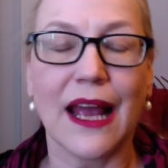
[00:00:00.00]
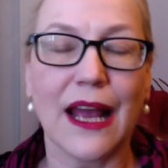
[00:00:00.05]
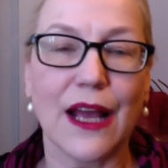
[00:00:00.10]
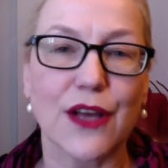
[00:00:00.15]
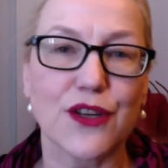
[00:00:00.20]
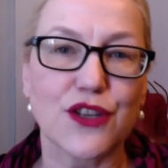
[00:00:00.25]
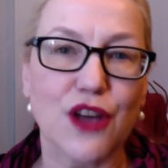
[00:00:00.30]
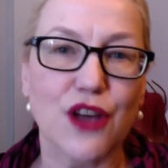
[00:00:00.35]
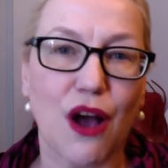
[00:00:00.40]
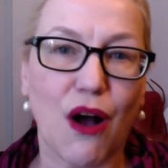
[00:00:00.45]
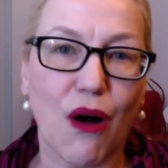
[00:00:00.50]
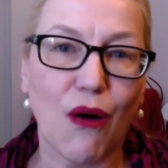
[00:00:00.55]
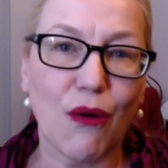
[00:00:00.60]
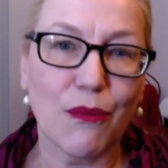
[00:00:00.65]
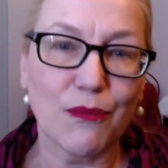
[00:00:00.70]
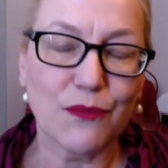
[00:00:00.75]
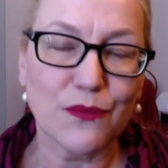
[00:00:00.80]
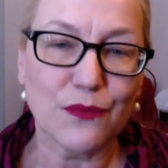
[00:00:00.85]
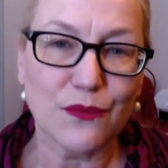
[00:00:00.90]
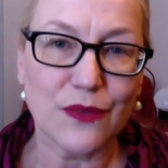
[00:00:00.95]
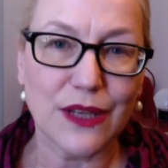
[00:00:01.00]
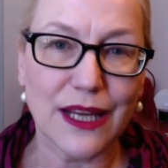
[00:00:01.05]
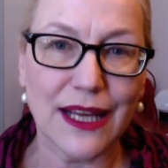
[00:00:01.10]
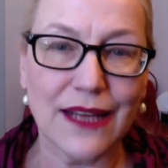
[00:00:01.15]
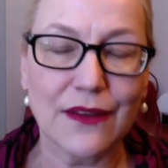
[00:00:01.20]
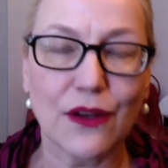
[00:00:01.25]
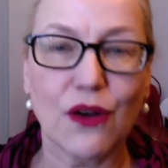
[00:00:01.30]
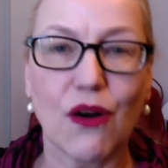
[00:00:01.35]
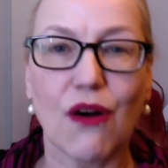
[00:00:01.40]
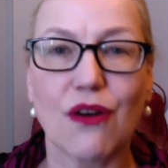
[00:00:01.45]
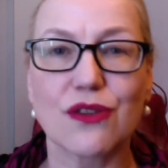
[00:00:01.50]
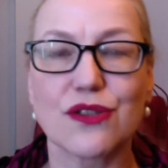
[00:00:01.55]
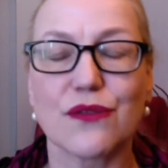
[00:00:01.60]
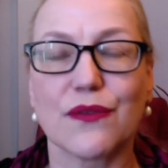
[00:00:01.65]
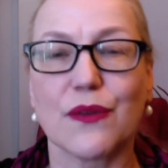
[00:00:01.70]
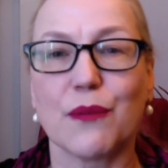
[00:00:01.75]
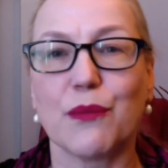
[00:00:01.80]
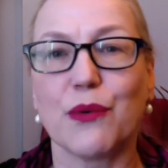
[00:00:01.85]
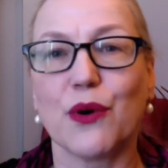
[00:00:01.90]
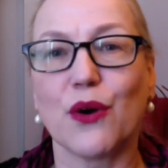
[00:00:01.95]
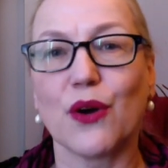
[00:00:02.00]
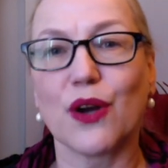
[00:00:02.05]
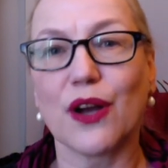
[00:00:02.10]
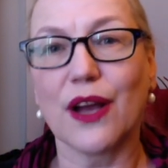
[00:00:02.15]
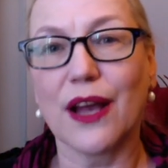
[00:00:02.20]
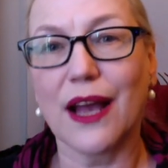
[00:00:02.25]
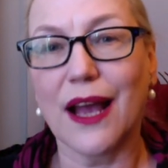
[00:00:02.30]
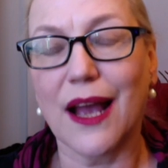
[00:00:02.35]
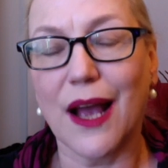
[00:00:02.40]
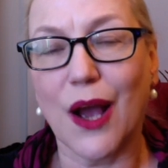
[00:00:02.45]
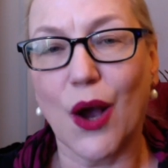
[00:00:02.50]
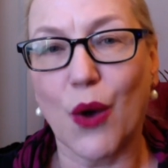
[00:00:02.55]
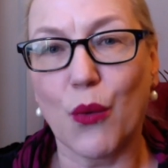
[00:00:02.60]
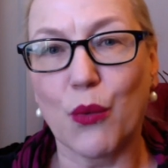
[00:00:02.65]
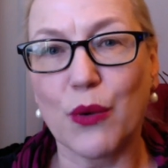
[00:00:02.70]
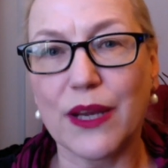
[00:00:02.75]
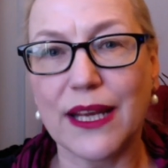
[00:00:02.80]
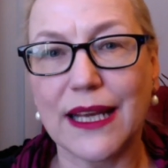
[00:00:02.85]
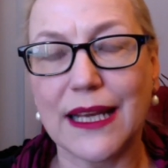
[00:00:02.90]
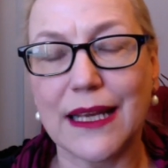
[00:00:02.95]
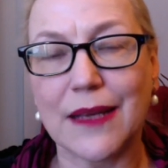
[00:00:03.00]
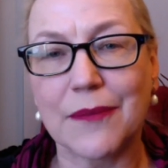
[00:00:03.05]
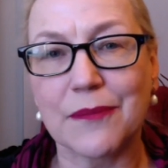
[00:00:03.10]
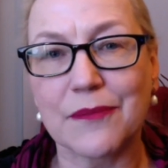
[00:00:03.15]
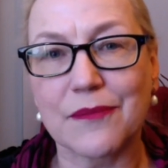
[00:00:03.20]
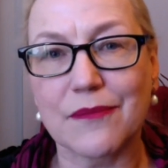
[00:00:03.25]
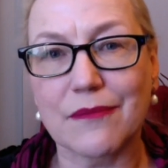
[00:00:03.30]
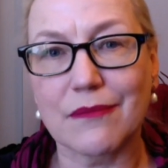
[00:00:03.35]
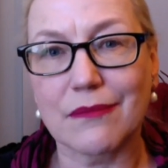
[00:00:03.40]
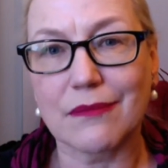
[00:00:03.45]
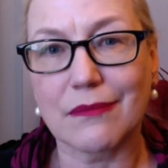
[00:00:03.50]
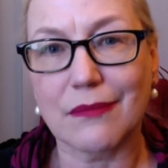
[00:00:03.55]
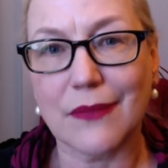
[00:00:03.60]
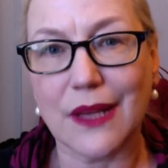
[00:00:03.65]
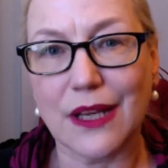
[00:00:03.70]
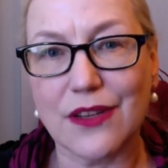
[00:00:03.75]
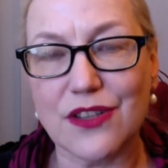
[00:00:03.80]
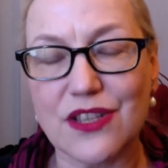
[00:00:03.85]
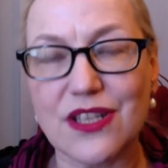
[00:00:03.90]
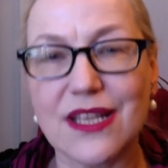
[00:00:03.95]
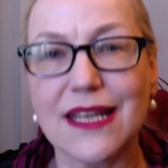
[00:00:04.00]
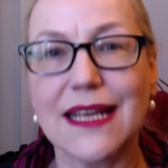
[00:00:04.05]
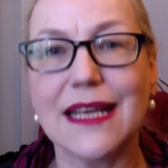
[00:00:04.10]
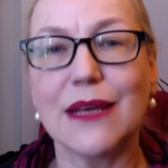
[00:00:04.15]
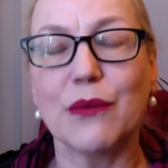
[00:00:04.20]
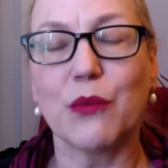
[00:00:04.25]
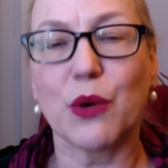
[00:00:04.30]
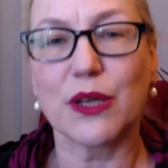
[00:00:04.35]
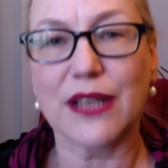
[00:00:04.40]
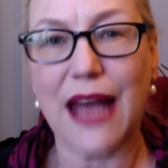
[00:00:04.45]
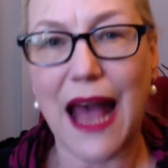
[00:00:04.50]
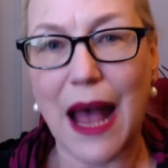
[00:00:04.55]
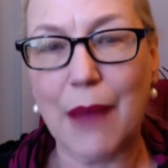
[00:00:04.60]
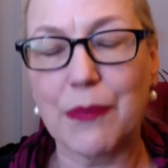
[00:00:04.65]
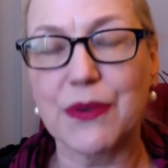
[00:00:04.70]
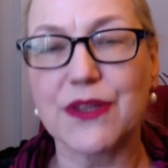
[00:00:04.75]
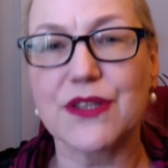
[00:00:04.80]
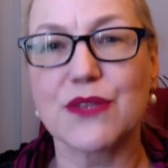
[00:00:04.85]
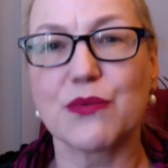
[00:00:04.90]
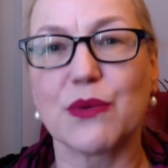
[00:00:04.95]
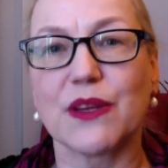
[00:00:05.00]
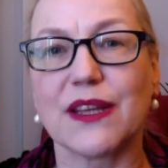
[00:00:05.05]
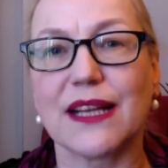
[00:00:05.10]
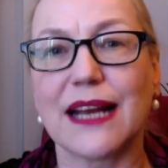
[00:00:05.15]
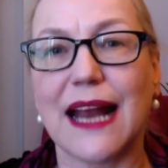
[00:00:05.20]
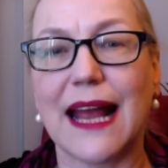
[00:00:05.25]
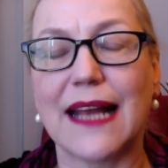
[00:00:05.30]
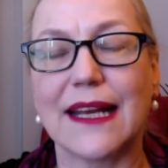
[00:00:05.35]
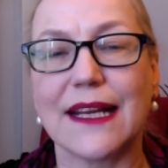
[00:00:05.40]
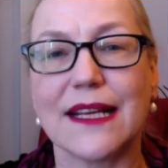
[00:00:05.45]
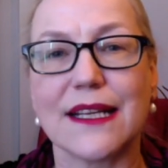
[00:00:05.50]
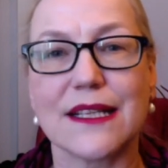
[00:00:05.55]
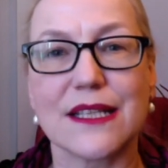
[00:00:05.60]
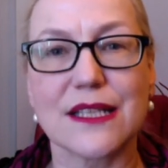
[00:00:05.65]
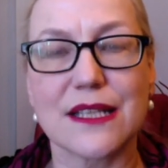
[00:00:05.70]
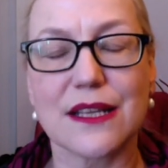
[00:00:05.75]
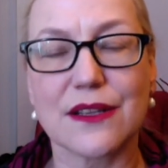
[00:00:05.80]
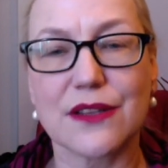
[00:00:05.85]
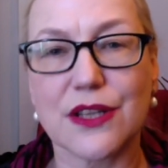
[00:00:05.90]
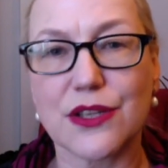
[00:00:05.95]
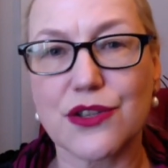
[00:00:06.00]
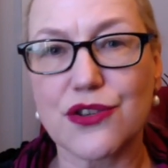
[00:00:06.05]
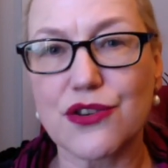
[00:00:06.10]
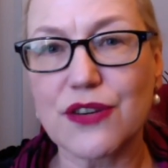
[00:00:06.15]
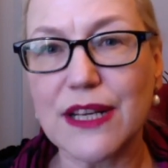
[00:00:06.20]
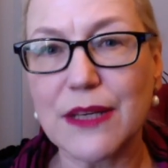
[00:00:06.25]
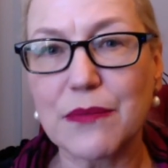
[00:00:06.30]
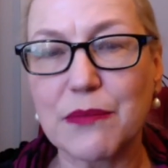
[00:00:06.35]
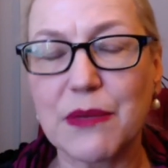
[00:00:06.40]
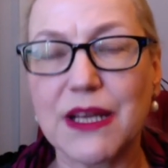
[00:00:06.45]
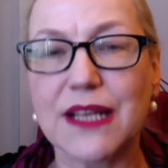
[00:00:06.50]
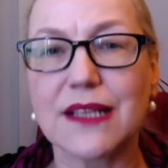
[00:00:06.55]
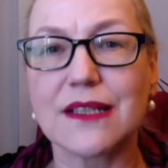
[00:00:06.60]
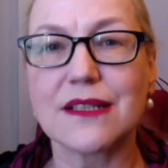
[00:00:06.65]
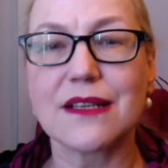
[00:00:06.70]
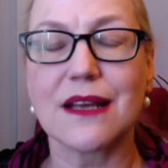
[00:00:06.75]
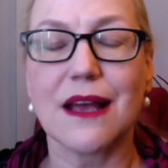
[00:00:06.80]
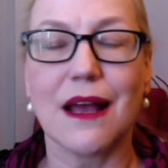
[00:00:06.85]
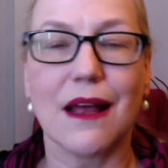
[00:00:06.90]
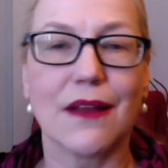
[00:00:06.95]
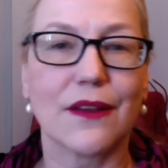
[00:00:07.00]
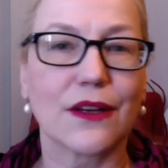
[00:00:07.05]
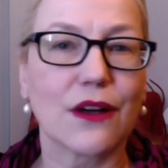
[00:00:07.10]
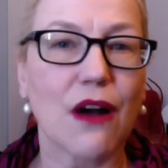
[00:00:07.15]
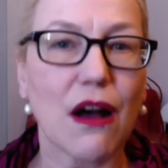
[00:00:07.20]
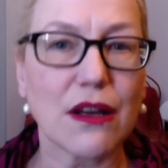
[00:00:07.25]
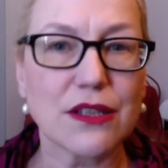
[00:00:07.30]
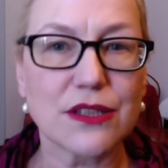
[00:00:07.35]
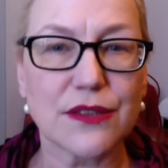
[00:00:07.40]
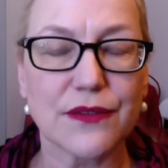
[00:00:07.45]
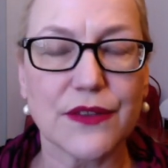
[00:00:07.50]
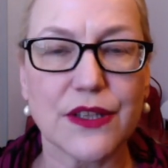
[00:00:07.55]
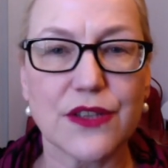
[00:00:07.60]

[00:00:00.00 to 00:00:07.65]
So in the course of the book, we see what happens with Glennis, the treatment, the cost of the